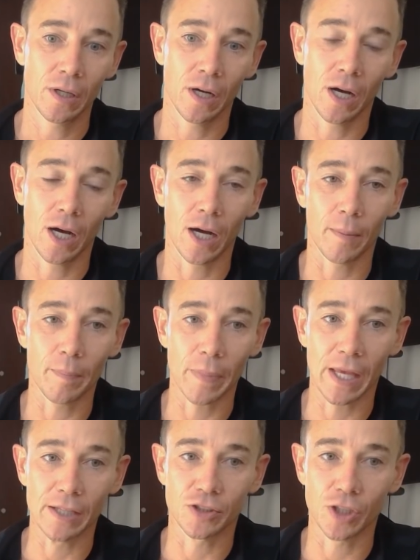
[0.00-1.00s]
Um,
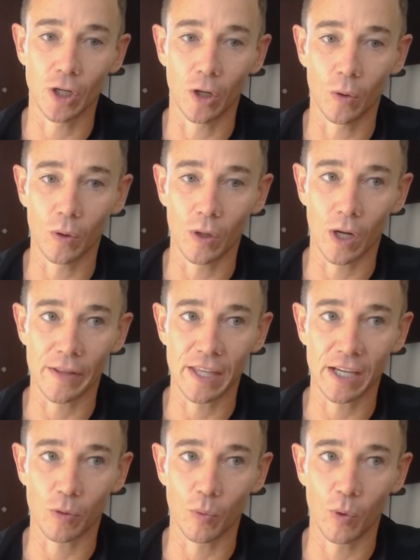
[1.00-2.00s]
and so I
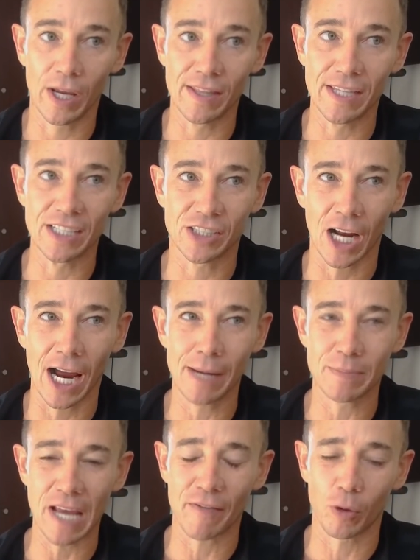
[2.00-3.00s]
think in these
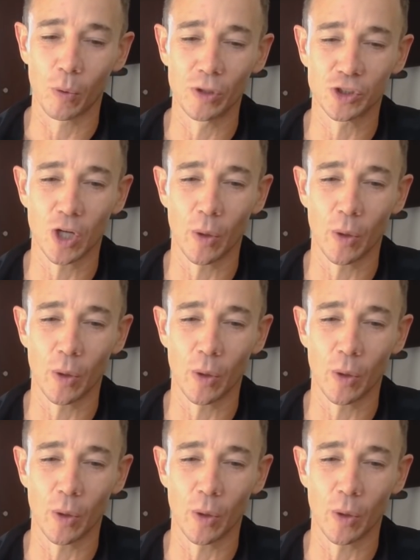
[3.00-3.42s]
times, everyone's